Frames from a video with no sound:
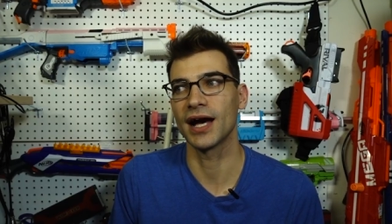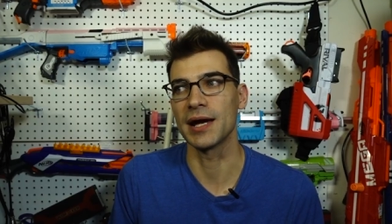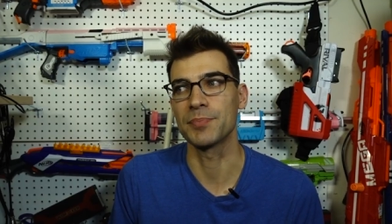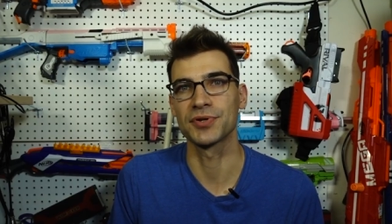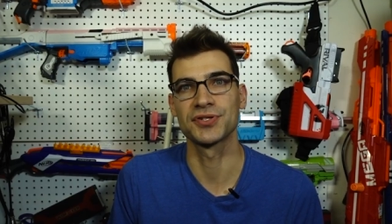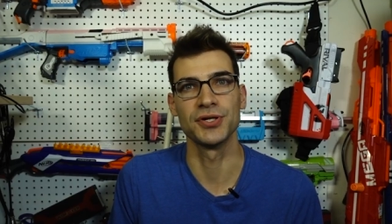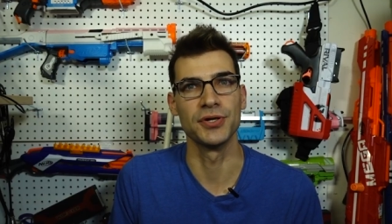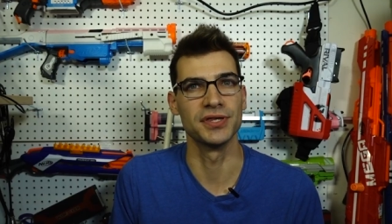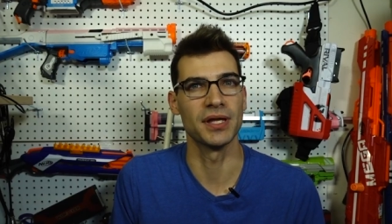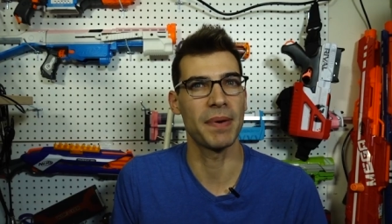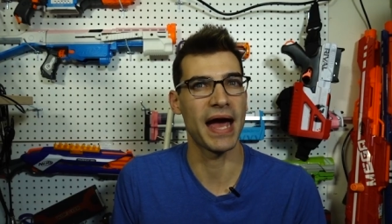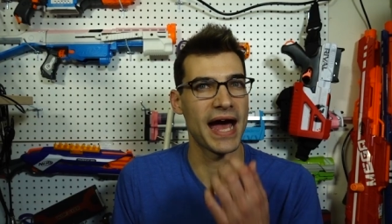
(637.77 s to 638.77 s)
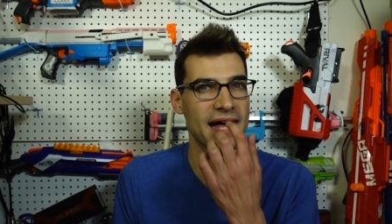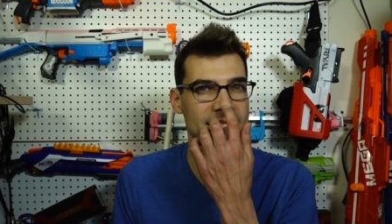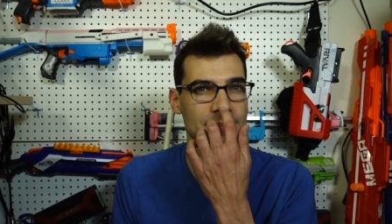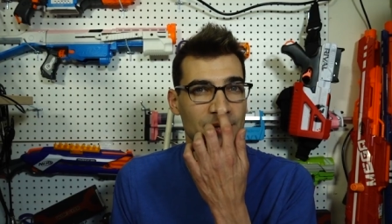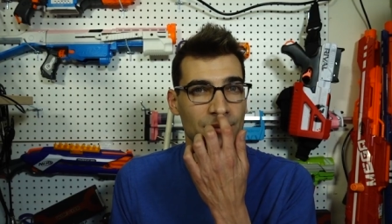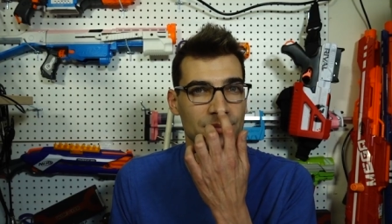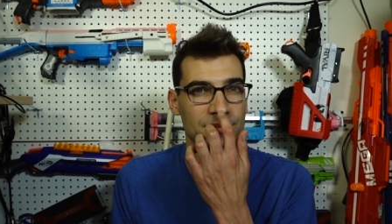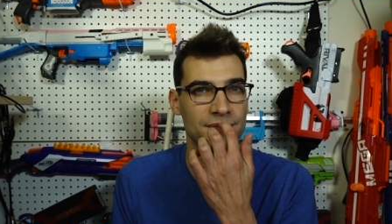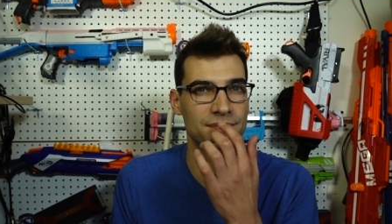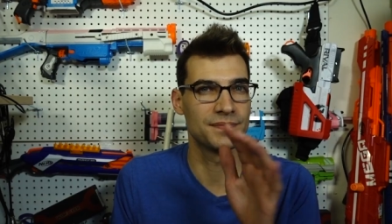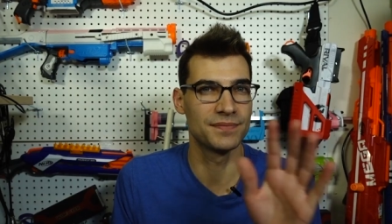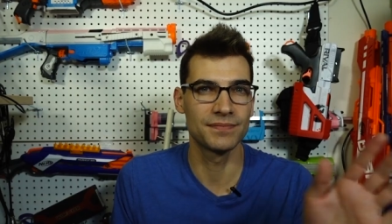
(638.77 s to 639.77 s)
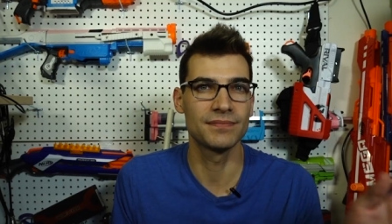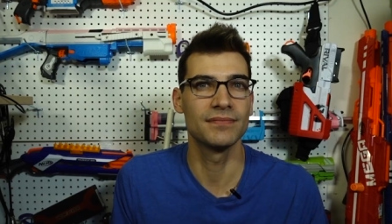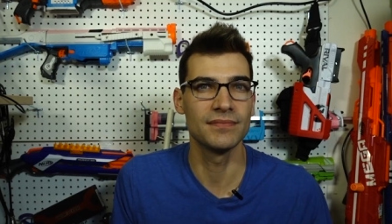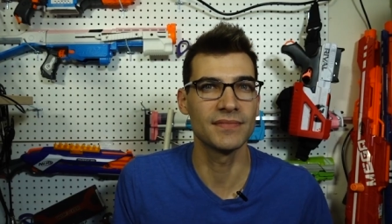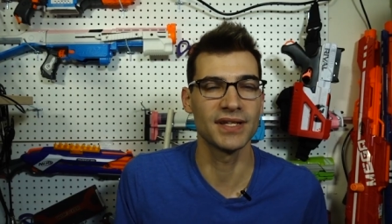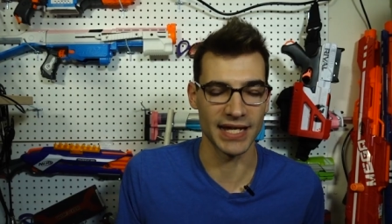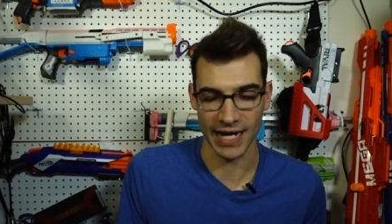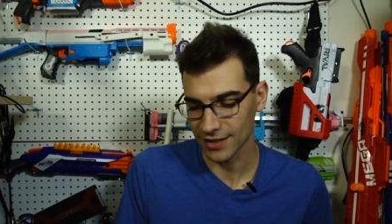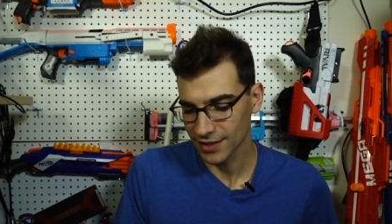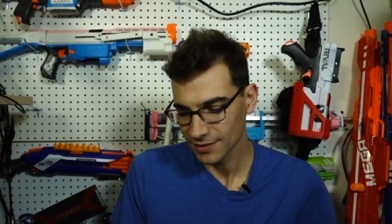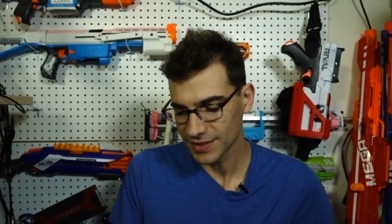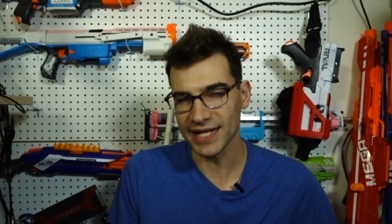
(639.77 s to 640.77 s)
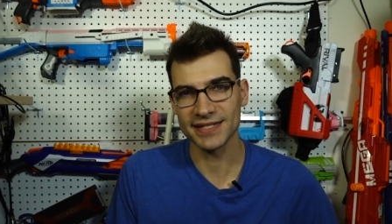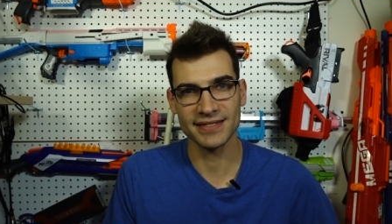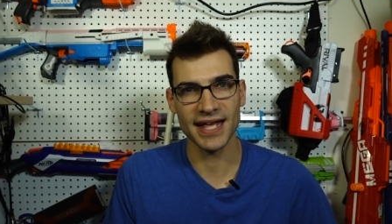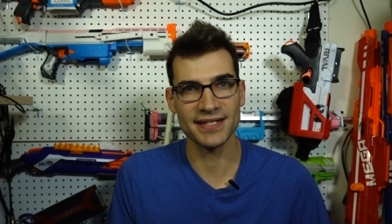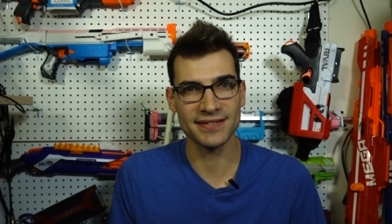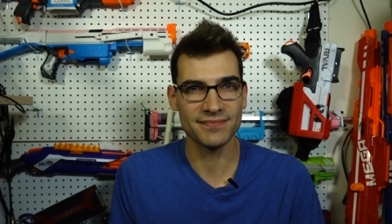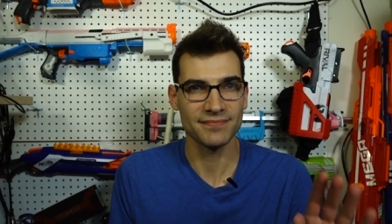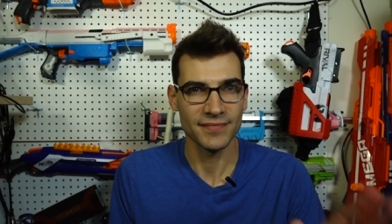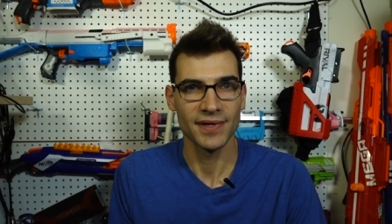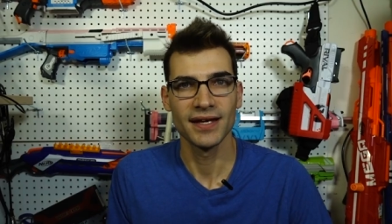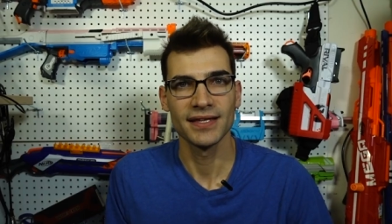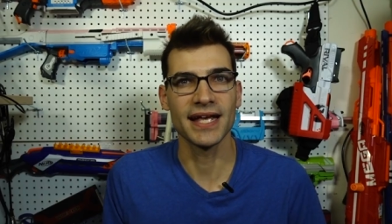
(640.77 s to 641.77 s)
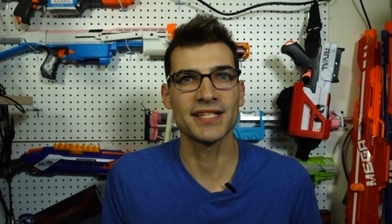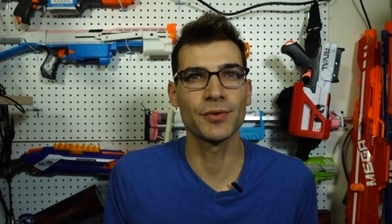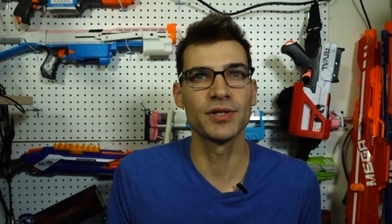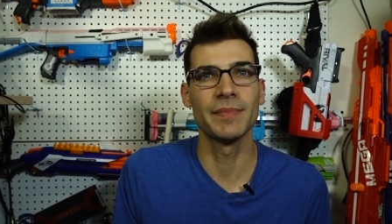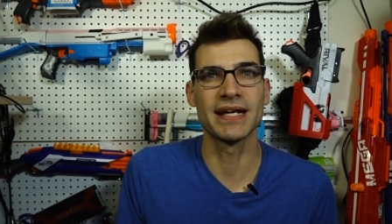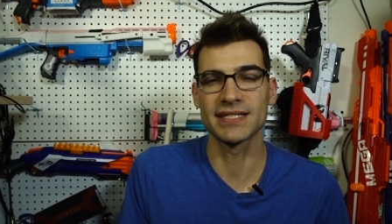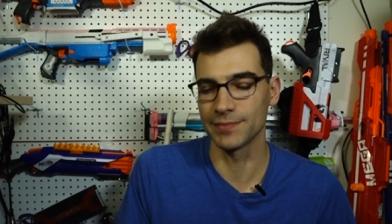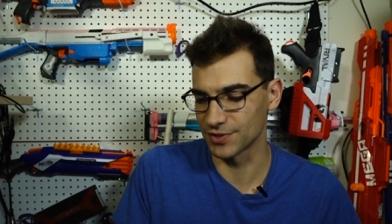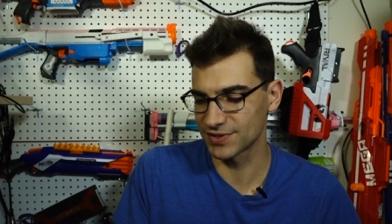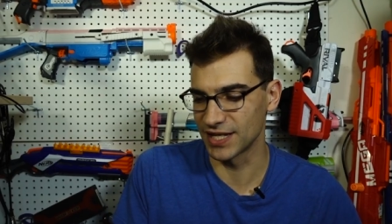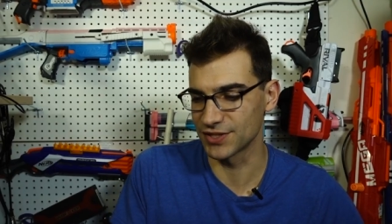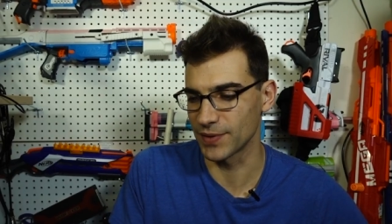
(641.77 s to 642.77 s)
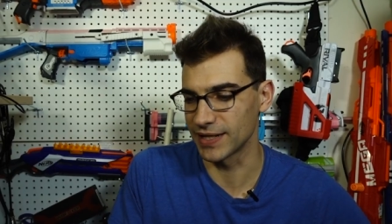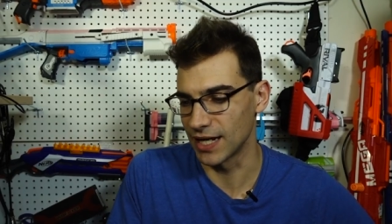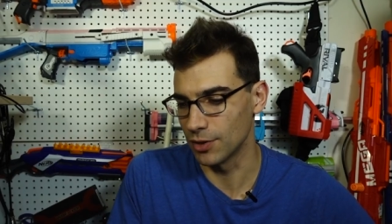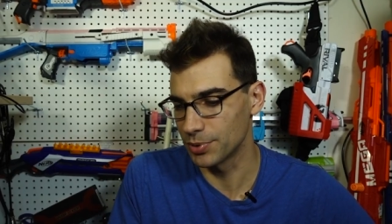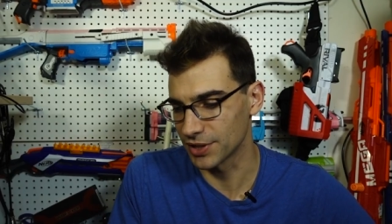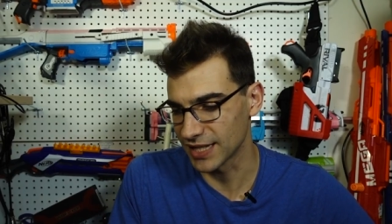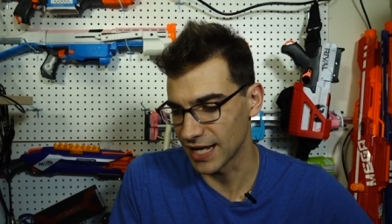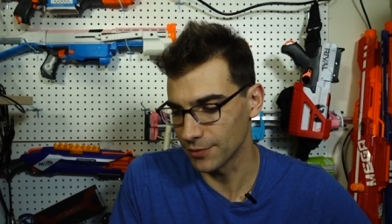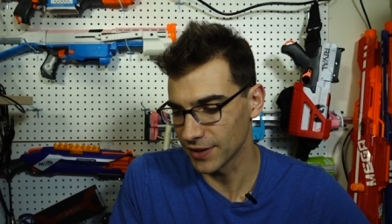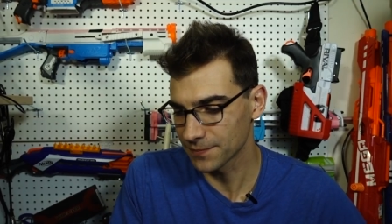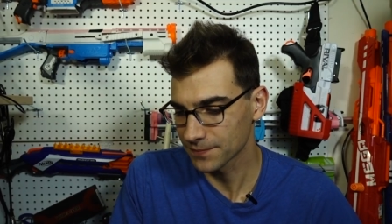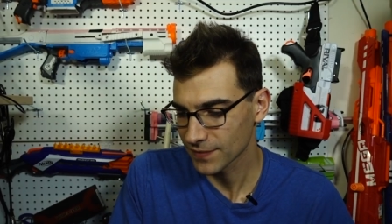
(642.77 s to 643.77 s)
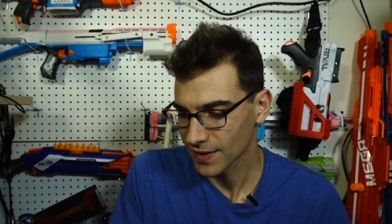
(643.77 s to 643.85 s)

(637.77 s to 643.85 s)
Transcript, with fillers: I pursued in the past, but yeah, that's that's that's the one that makes the most sense right now. I'll put it that way.